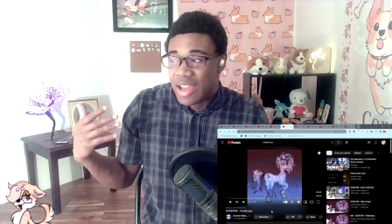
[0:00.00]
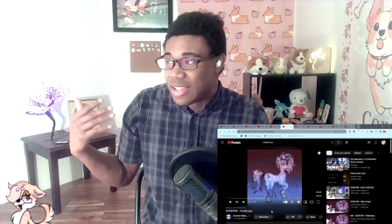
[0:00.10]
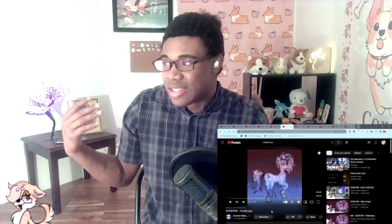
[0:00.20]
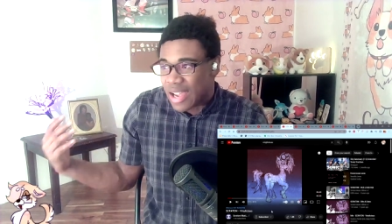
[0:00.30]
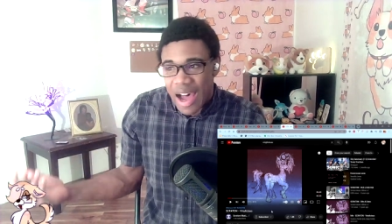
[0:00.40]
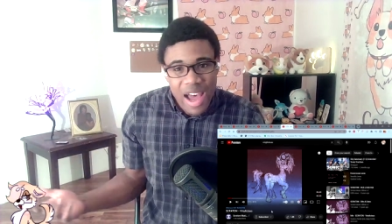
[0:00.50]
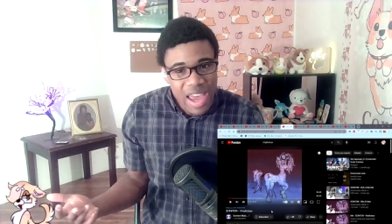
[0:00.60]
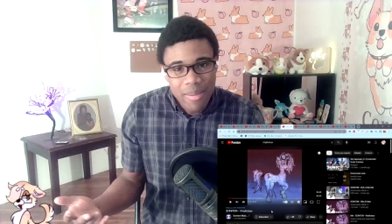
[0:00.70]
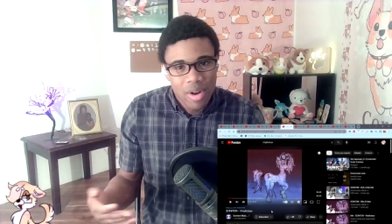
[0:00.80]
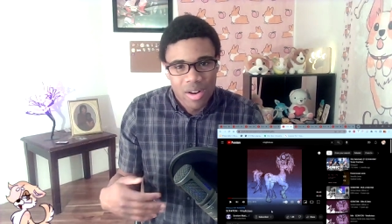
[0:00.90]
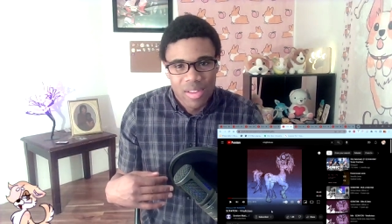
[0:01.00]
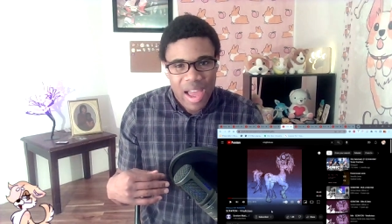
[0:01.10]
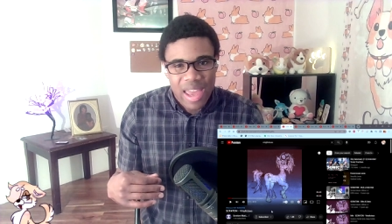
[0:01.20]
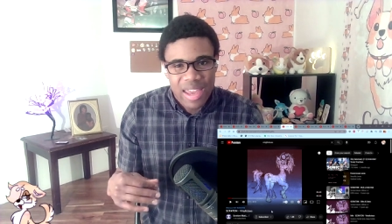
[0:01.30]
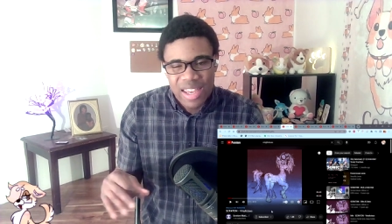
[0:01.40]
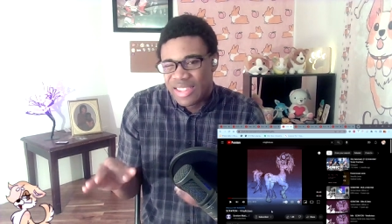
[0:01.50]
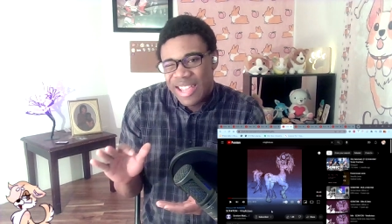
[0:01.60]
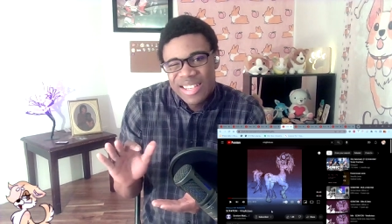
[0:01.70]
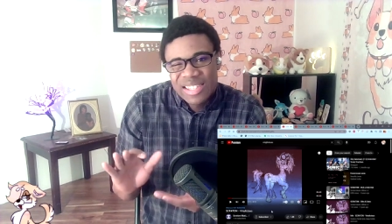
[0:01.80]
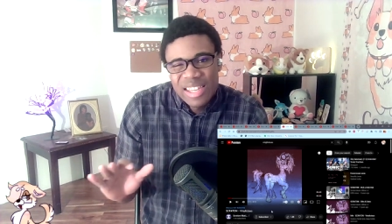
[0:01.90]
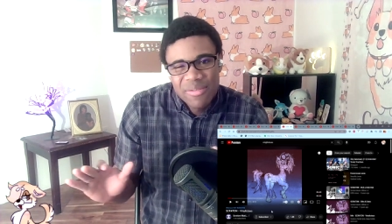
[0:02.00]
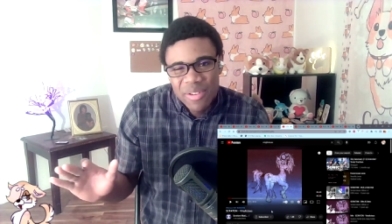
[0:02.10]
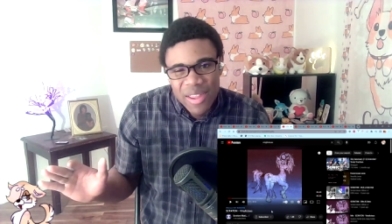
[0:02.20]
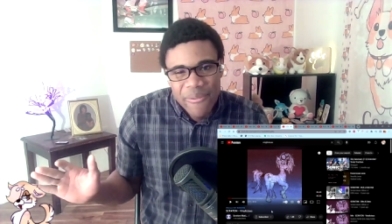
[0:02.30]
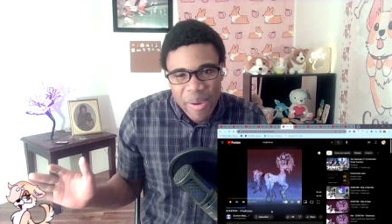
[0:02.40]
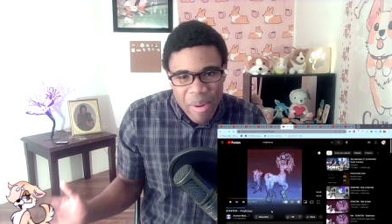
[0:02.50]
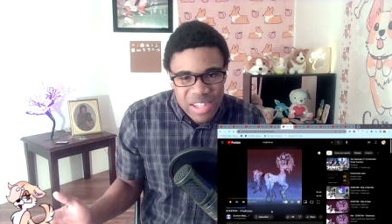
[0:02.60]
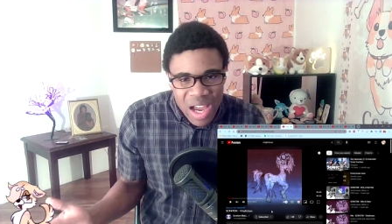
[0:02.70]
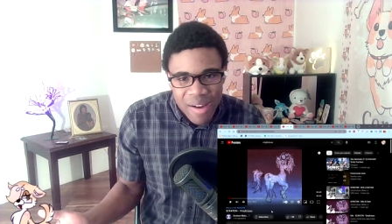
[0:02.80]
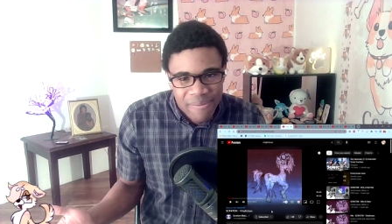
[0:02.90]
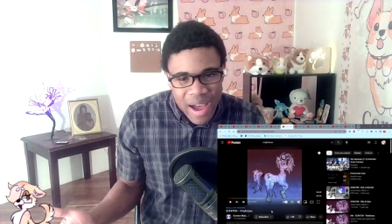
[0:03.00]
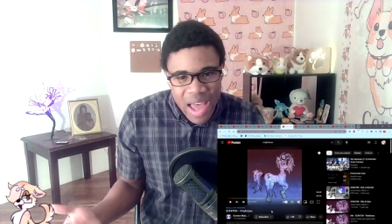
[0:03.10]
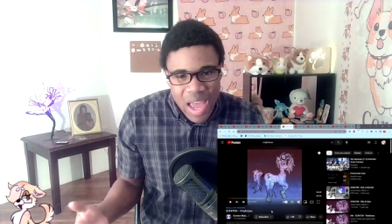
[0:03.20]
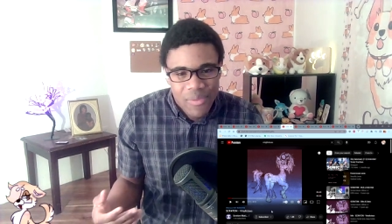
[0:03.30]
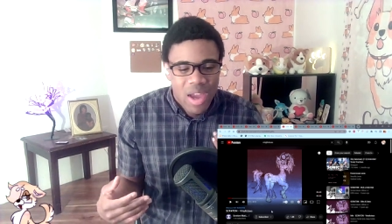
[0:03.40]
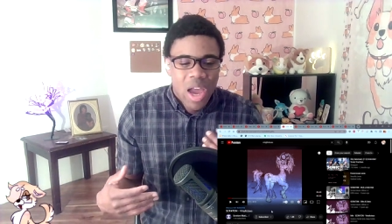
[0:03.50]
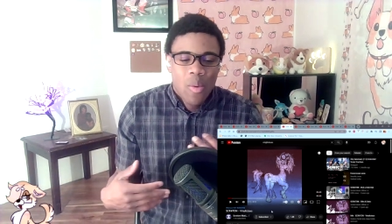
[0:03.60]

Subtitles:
time, or like they just didn't really fit my top five,